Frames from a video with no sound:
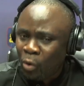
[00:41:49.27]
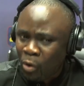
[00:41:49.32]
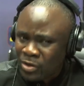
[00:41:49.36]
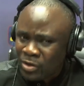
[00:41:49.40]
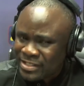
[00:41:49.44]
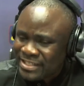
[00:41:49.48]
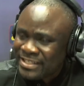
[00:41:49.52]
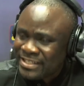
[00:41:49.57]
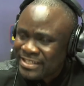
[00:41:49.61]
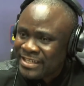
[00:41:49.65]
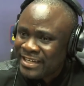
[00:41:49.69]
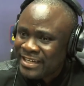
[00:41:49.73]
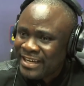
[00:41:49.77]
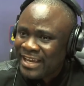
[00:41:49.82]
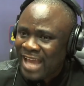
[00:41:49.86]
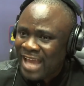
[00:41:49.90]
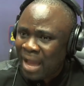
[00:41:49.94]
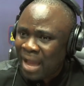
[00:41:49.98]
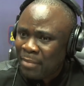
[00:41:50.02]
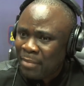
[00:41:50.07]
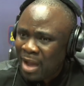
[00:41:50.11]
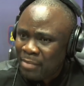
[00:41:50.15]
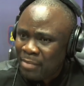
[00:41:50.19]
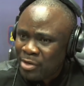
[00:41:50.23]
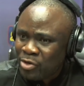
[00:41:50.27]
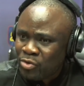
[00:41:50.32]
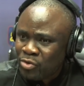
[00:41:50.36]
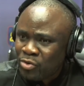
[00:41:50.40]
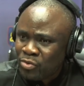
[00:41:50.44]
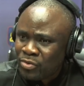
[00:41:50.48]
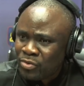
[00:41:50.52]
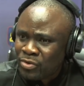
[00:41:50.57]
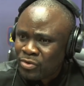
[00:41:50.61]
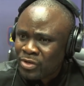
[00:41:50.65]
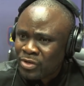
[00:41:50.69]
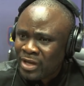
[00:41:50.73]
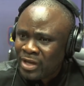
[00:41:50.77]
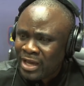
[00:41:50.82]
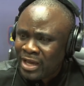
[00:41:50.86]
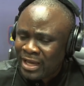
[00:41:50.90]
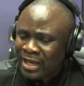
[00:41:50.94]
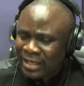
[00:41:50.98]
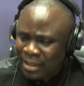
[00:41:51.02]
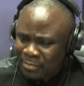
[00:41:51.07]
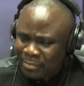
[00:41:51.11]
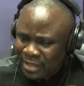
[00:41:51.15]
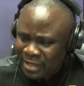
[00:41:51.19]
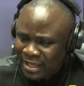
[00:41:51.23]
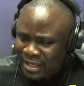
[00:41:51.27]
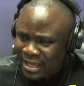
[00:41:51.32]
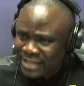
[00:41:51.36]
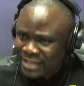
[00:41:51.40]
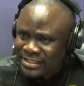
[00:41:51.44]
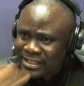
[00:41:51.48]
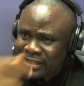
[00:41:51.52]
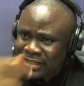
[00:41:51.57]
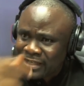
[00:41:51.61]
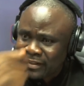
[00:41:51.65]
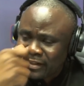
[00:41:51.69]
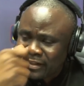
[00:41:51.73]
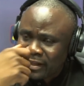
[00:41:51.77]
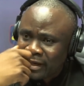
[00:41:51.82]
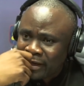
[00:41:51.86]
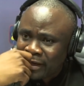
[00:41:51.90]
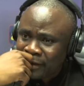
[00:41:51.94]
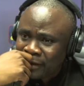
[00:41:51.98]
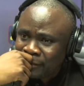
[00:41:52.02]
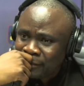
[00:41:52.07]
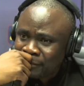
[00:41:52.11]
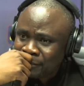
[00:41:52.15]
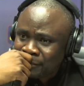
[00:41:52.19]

season ya babidu. And let me get in there.